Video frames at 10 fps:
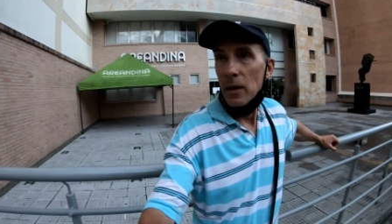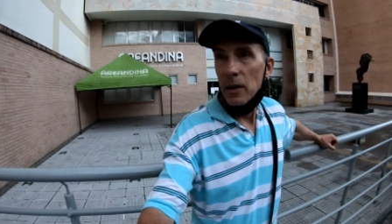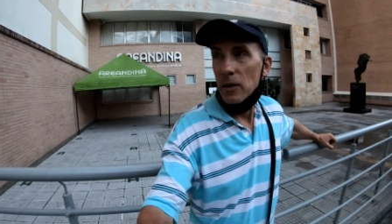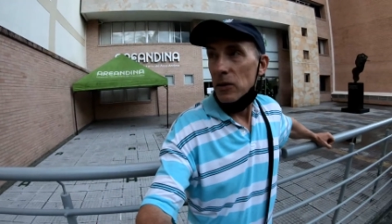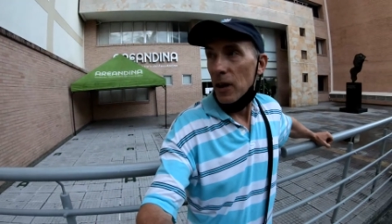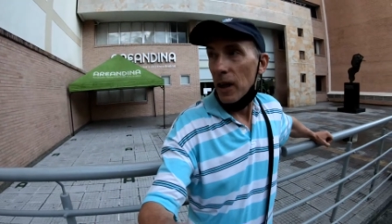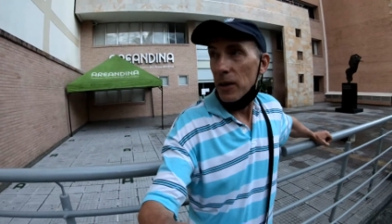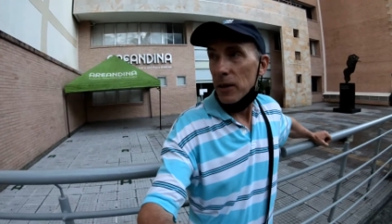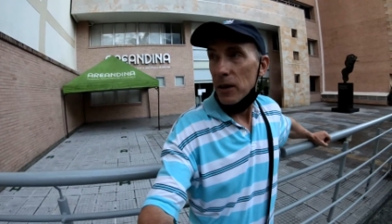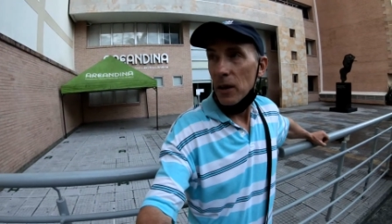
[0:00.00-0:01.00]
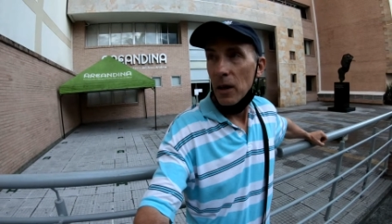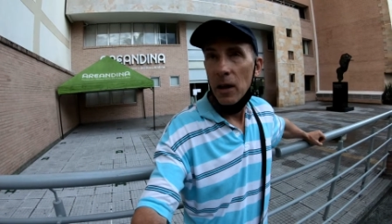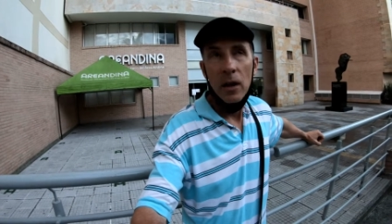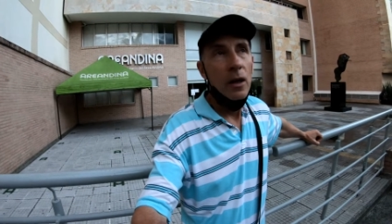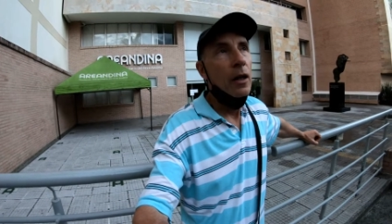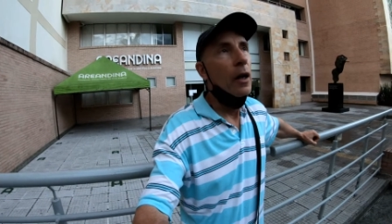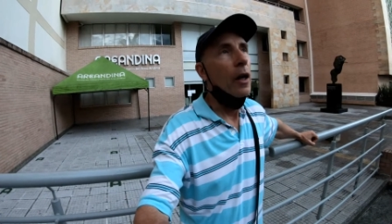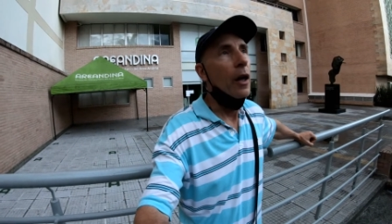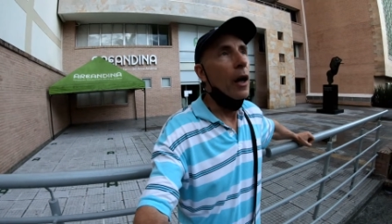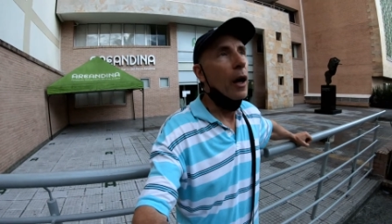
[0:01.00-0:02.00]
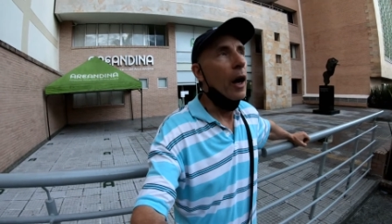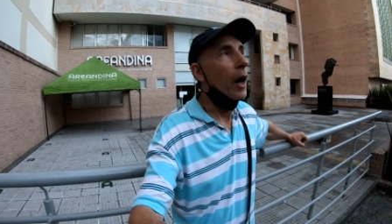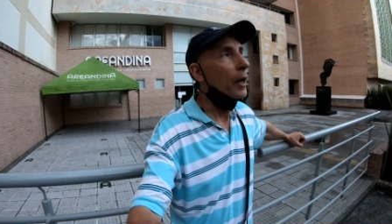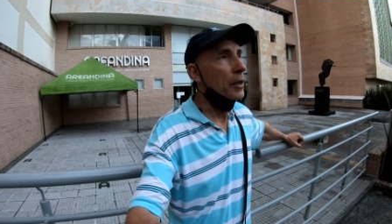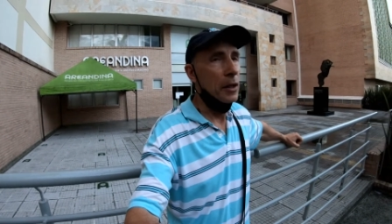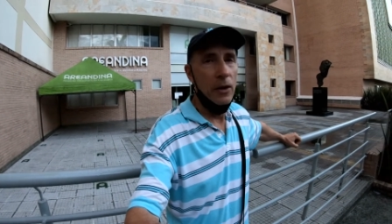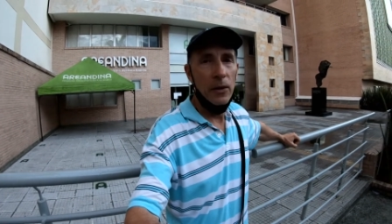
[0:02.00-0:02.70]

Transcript: is that uh, you,